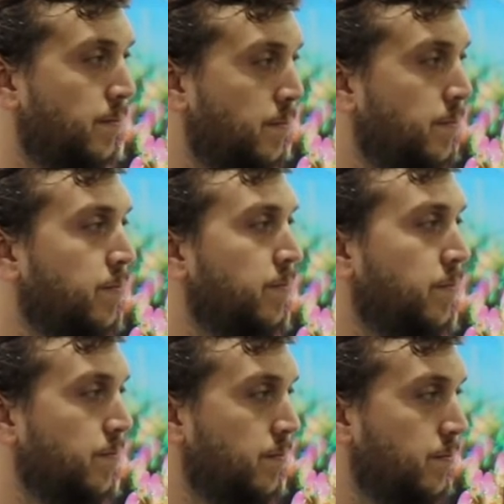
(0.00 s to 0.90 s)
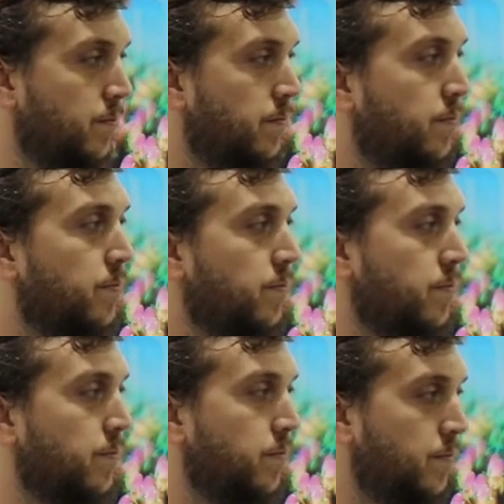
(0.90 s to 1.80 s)

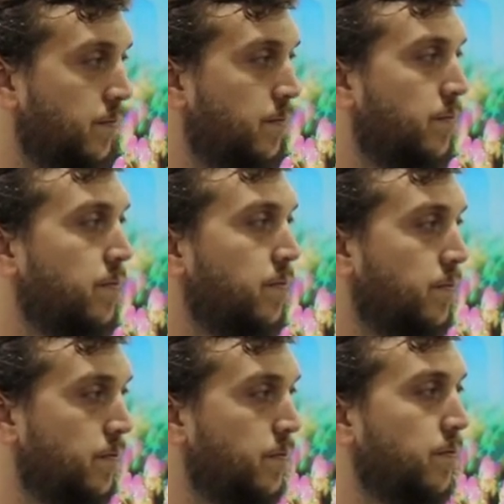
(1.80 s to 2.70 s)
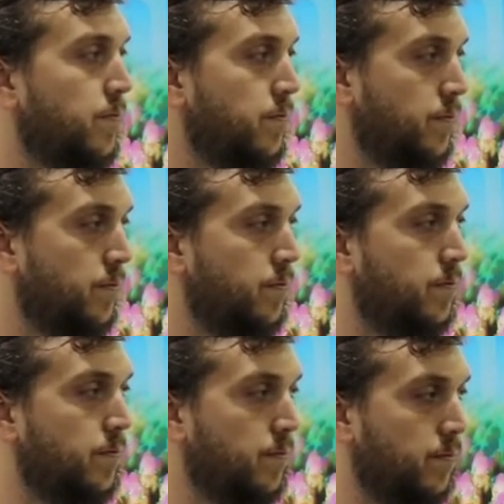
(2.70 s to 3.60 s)

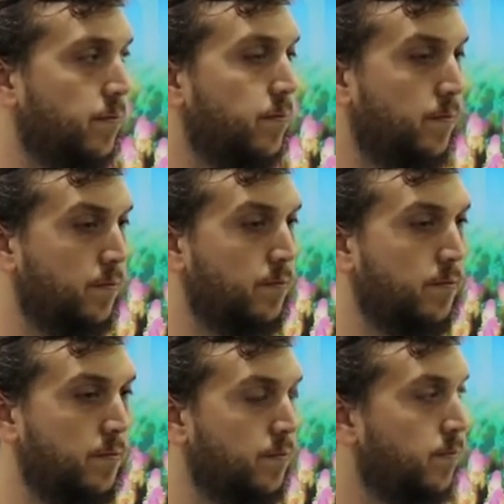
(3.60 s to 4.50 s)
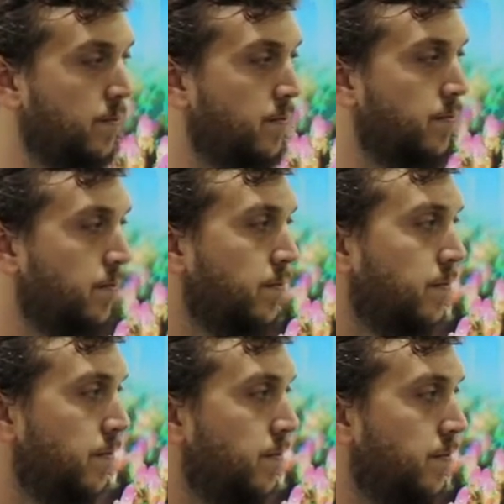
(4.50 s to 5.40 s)

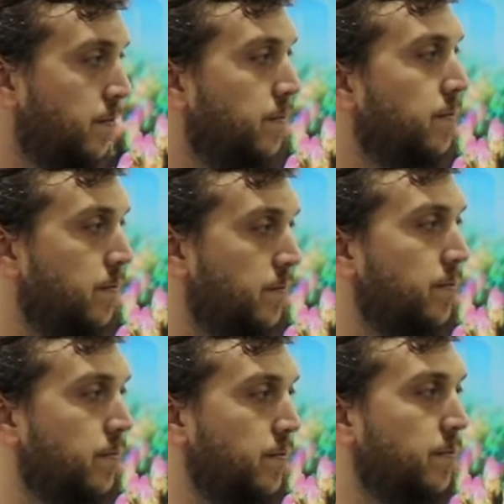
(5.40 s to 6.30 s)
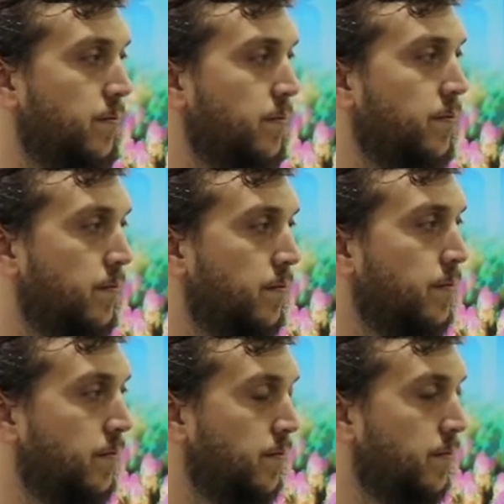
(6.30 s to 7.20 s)
No words are spoken by the person on screen.